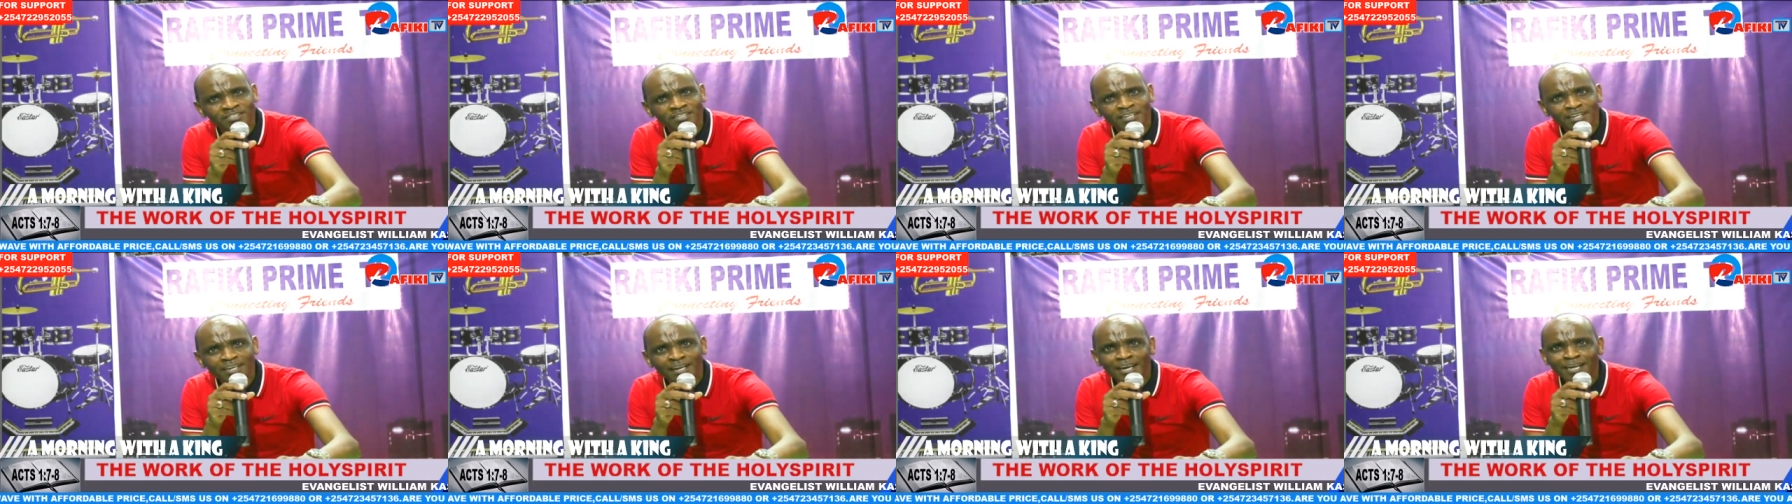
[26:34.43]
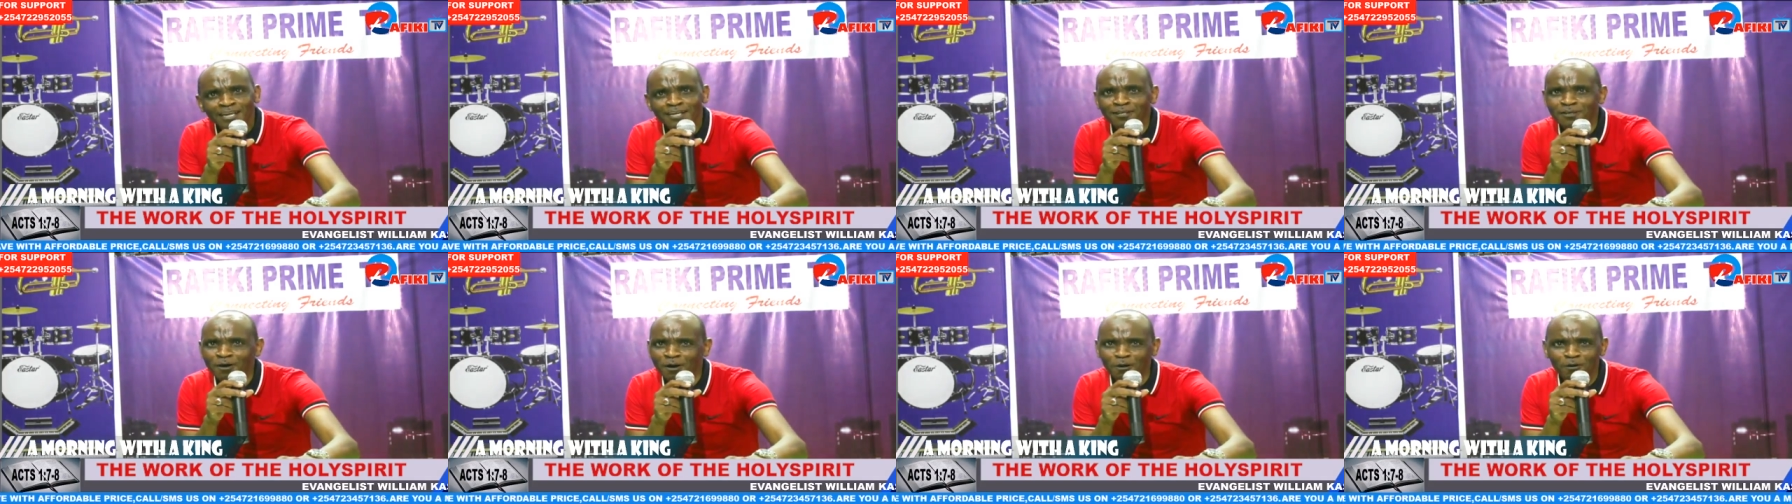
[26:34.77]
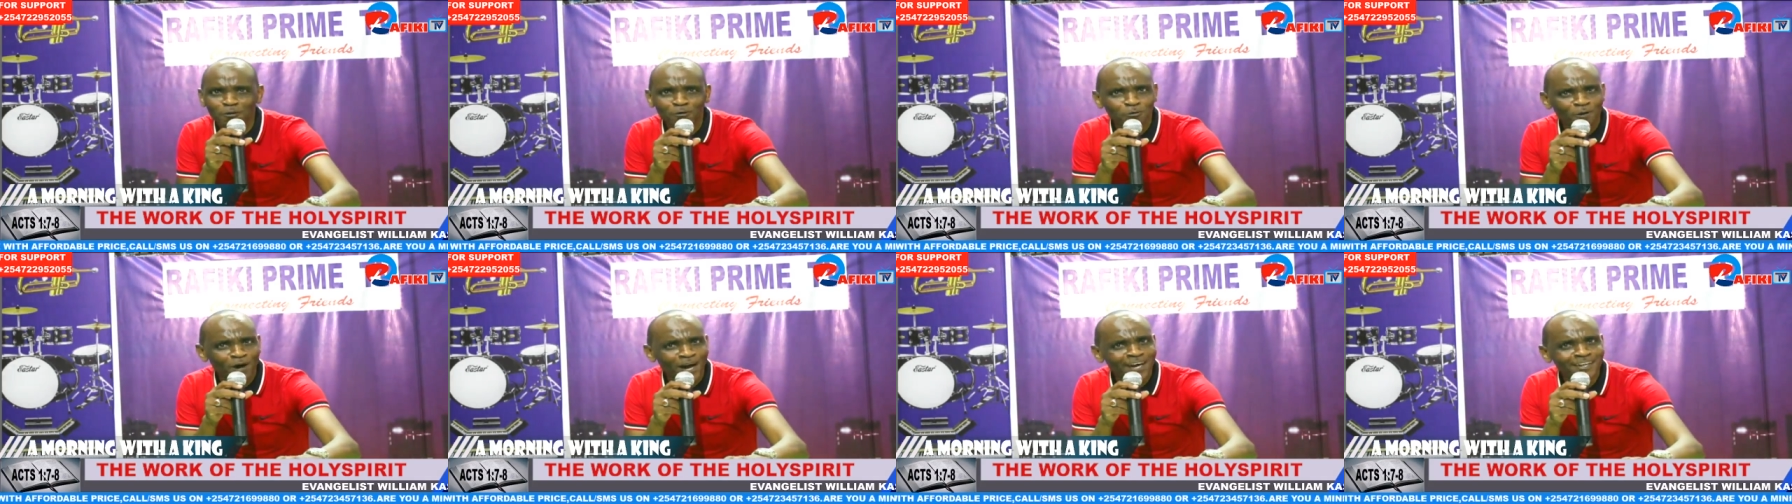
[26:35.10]
no
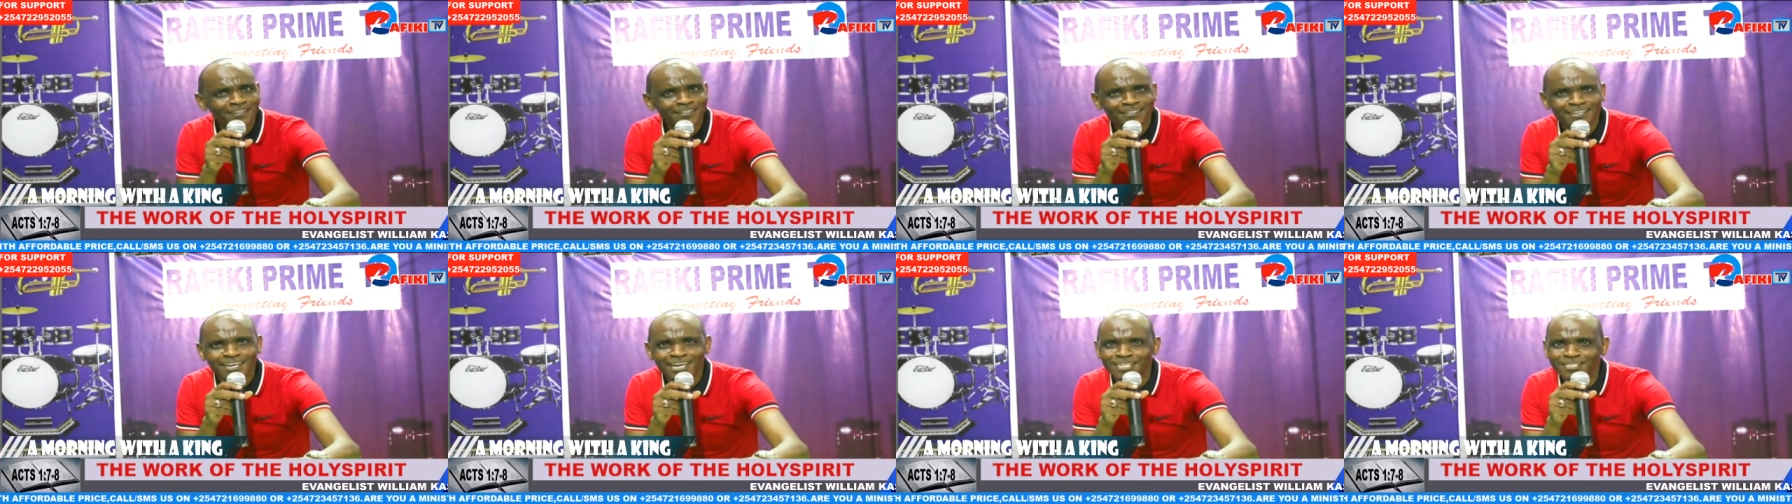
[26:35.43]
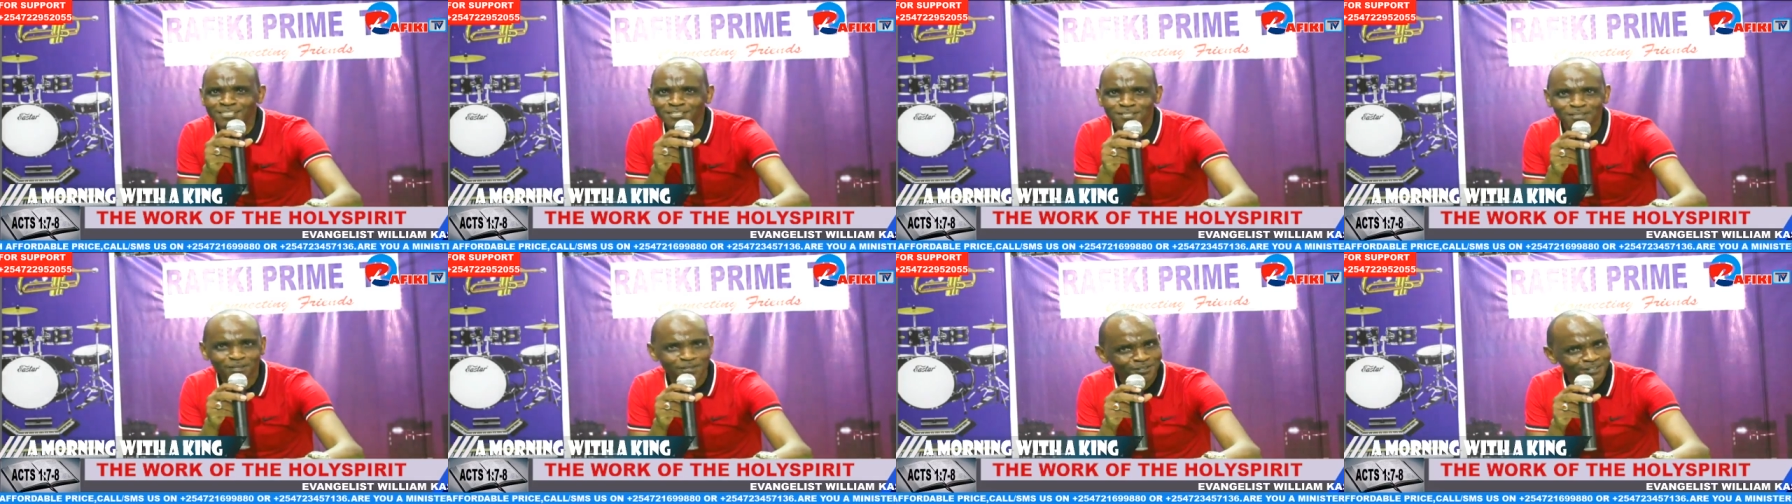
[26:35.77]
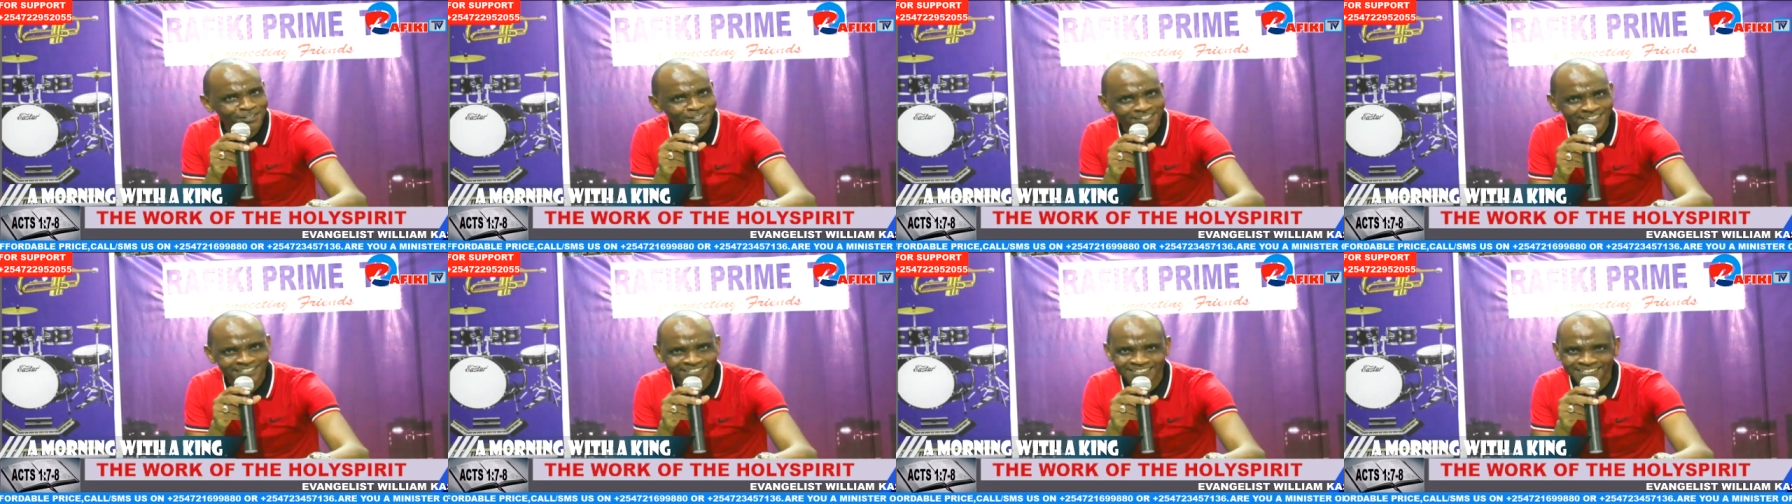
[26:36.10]
one can do.
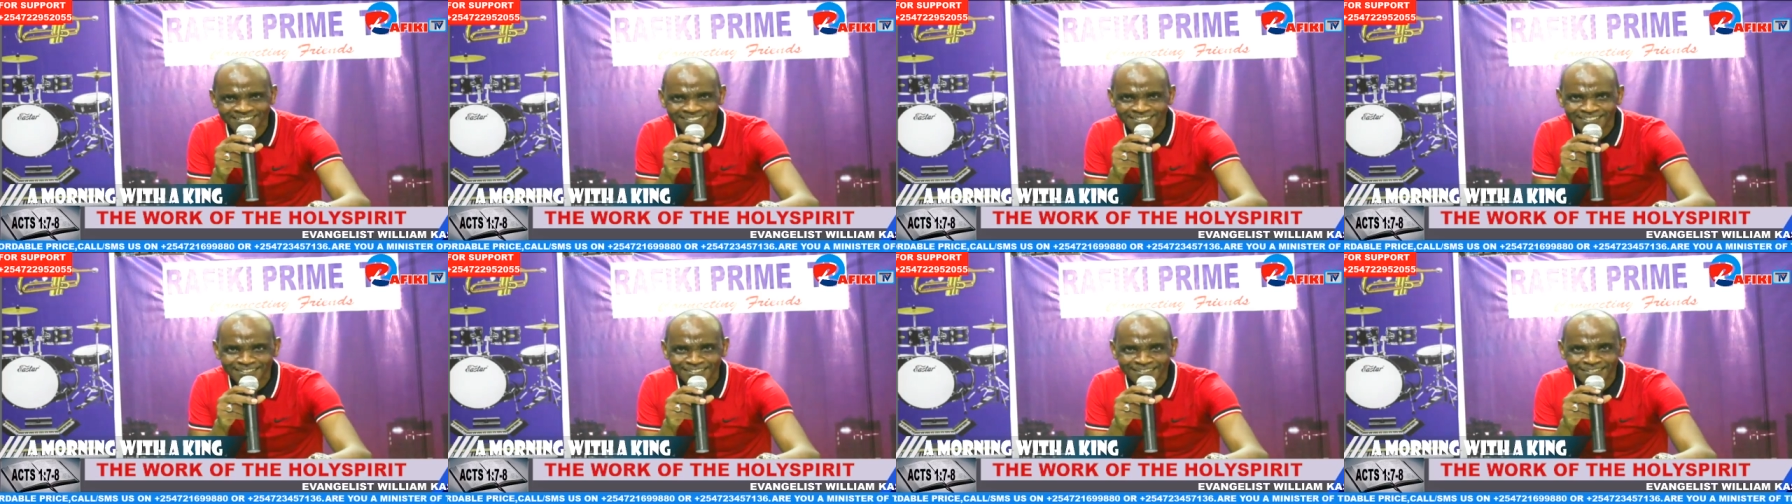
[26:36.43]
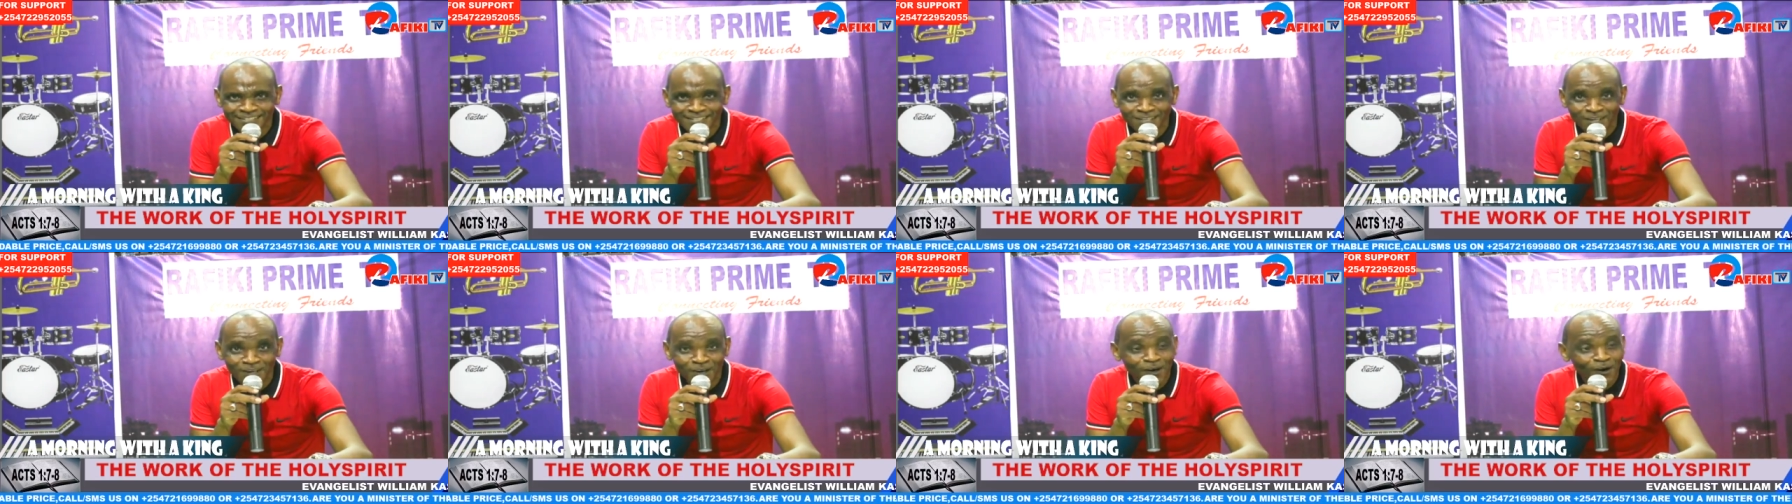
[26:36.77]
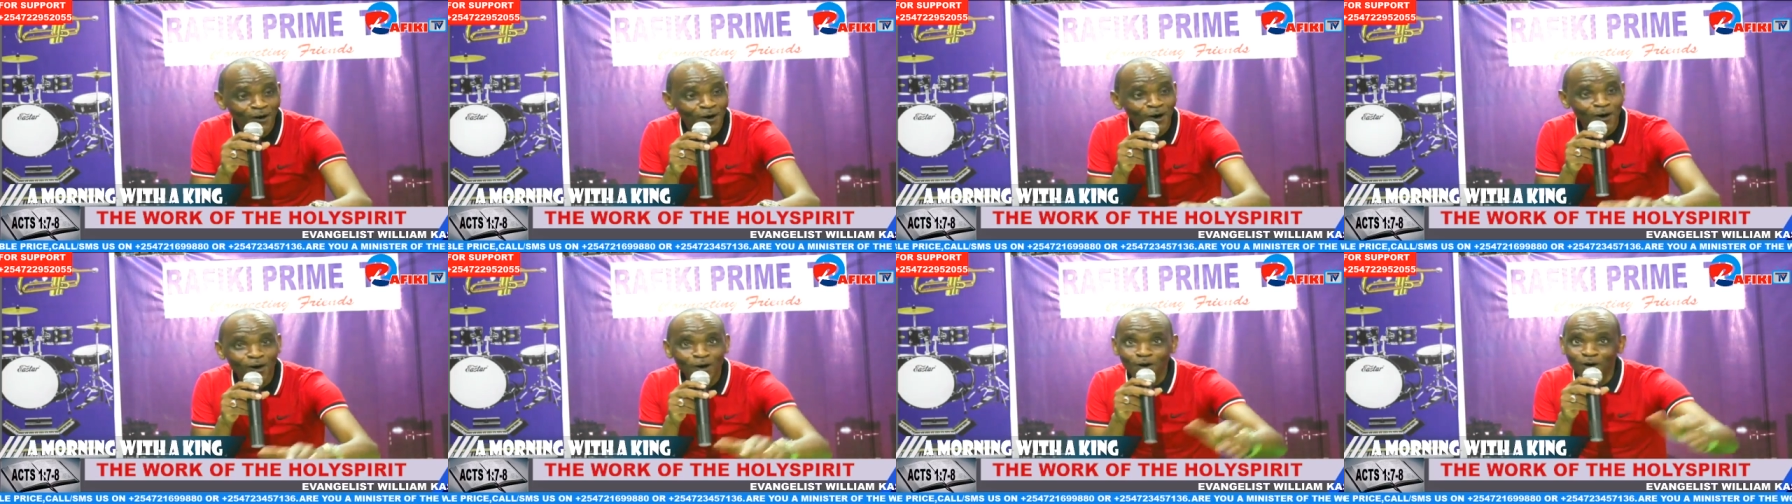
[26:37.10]

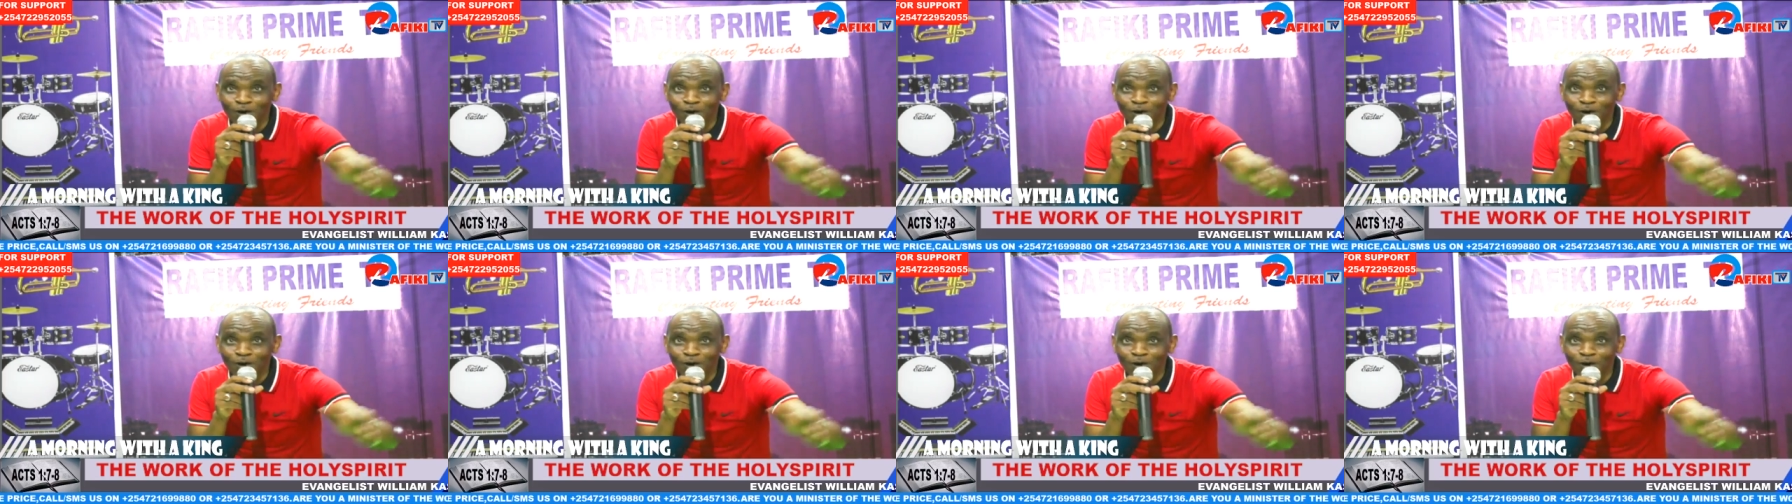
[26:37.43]
All